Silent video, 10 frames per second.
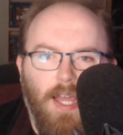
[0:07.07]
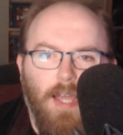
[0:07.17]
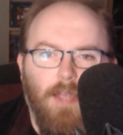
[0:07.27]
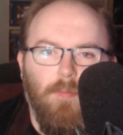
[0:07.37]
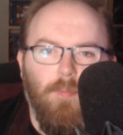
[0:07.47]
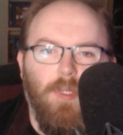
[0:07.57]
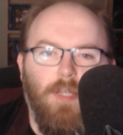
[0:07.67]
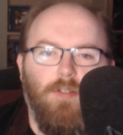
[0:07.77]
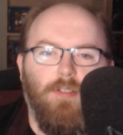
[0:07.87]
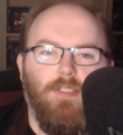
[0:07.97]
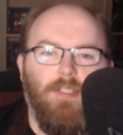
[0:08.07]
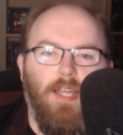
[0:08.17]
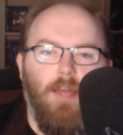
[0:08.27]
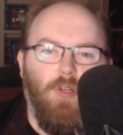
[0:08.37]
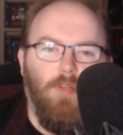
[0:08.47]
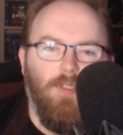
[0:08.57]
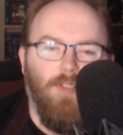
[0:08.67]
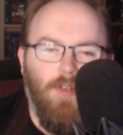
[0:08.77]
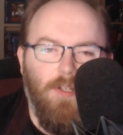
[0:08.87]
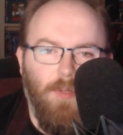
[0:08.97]
I am Peter and today I'm going to be
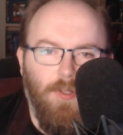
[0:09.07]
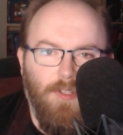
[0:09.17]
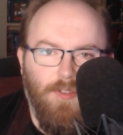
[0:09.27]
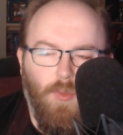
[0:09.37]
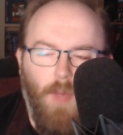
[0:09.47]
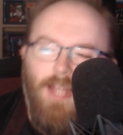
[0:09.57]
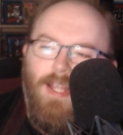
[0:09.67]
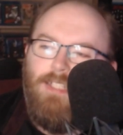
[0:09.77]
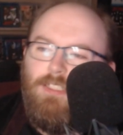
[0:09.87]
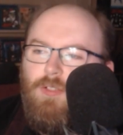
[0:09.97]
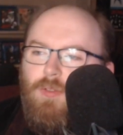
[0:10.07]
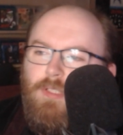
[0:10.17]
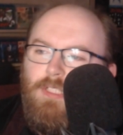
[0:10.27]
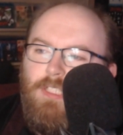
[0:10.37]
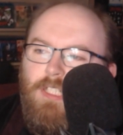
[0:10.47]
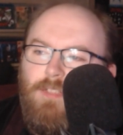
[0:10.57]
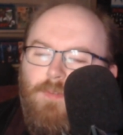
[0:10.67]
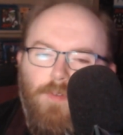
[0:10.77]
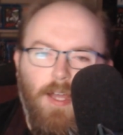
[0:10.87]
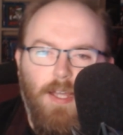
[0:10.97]
talking about the Twilight Zone Season
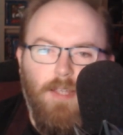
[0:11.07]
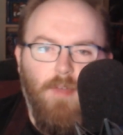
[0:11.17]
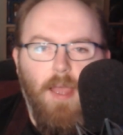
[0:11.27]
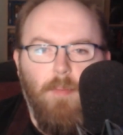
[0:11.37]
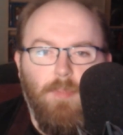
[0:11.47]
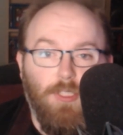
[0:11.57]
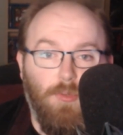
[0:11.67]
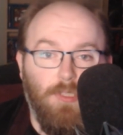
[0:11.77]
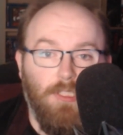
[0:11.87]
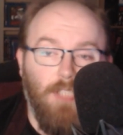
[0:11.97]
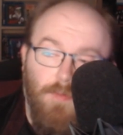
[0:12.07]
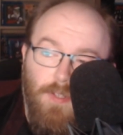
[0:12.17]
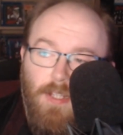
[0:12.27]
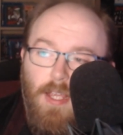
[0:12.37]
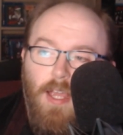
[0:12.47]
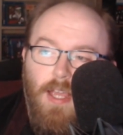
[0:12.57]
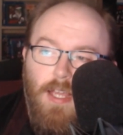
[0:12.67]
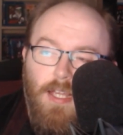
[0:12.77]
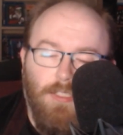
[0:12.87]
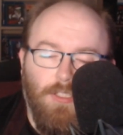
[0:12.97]
5 Episode 7.
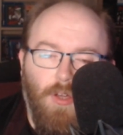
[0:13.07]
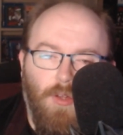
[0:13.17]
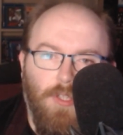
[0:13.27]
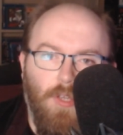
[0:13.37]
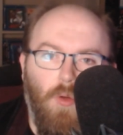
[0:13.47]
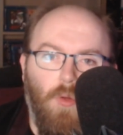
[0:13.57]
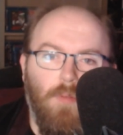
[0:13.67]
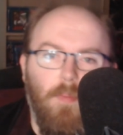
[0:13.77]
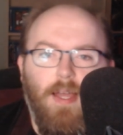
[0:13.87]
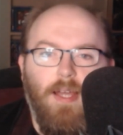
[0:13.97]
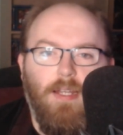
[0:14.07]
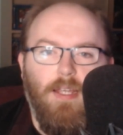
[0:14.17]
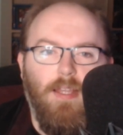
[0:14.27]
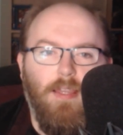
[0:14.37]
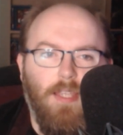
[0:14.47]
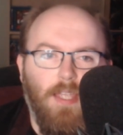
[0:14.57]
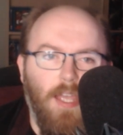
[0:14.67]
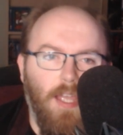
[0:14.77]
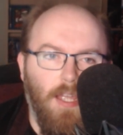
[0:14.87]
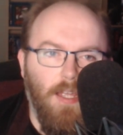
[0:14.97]
It's called The Old Man in the
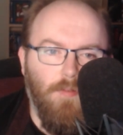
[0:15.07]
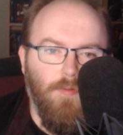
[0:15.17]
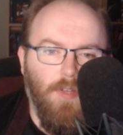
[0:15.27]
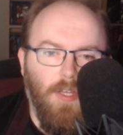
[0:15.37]
Cave.